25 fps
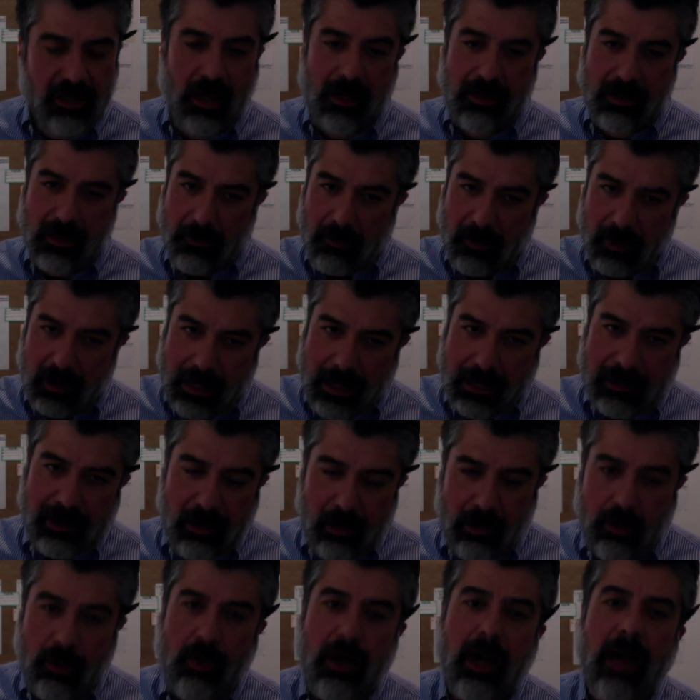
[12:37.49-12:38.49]
on the
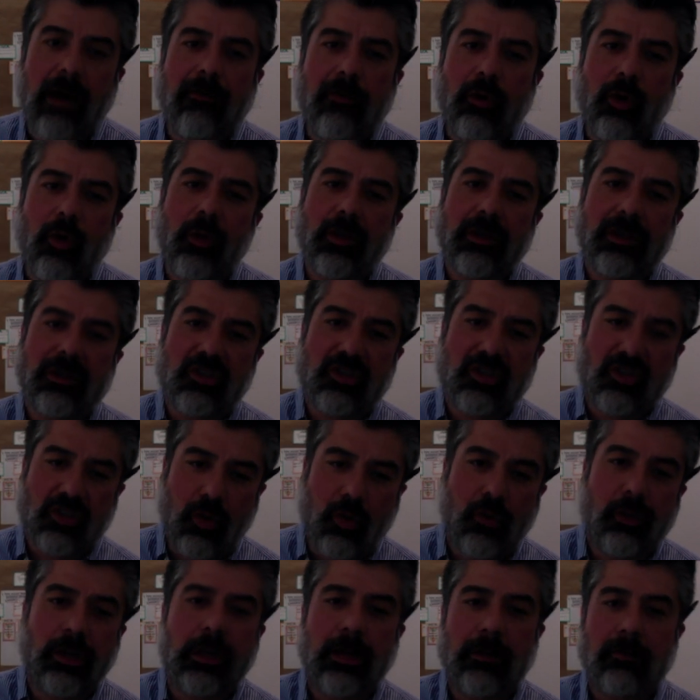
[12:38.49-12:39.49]
molecular level with the
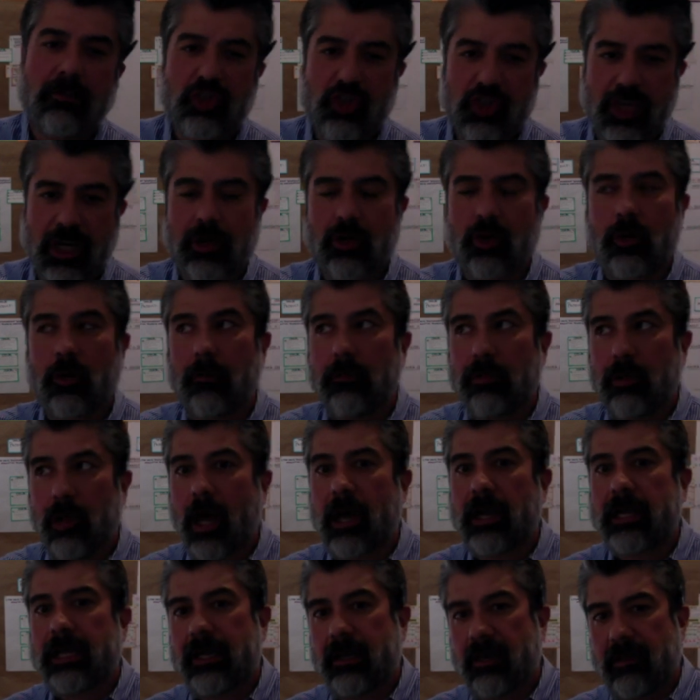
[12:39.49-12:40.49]
sodium channel
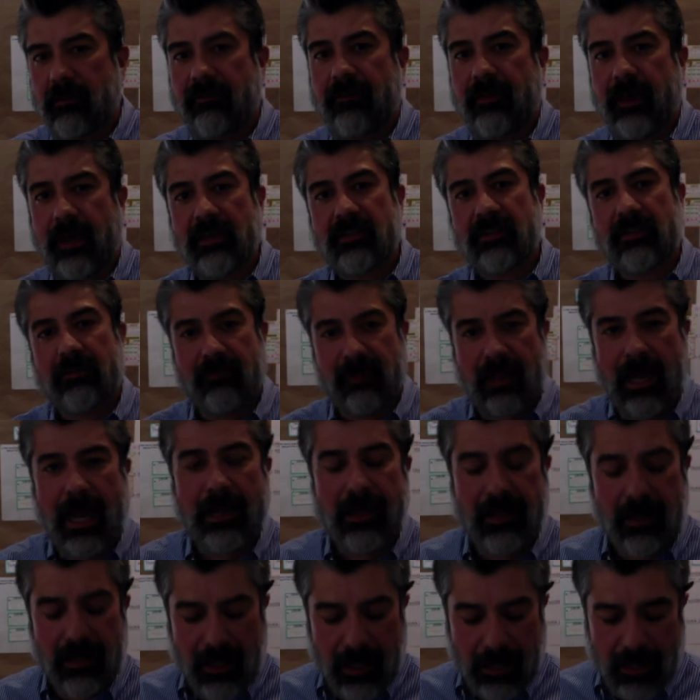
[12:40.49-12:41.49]
blocking effects of
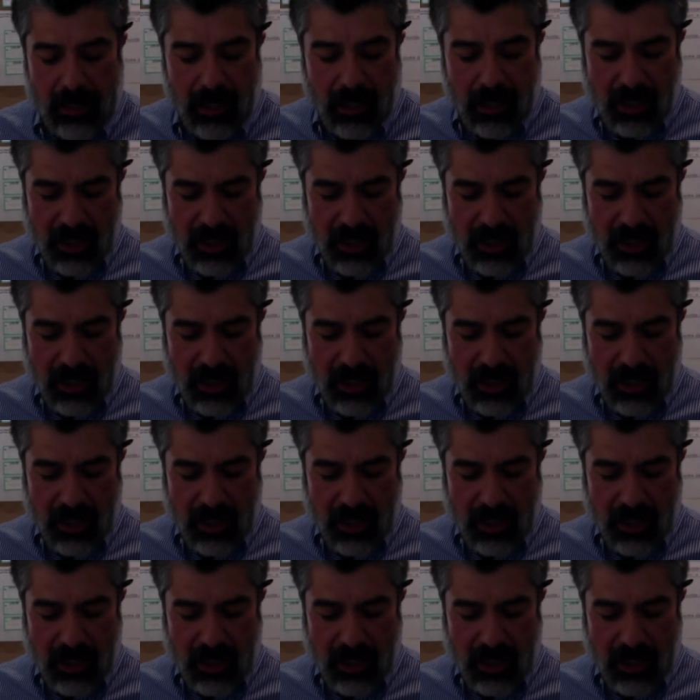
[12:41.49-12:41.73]
lidocaine.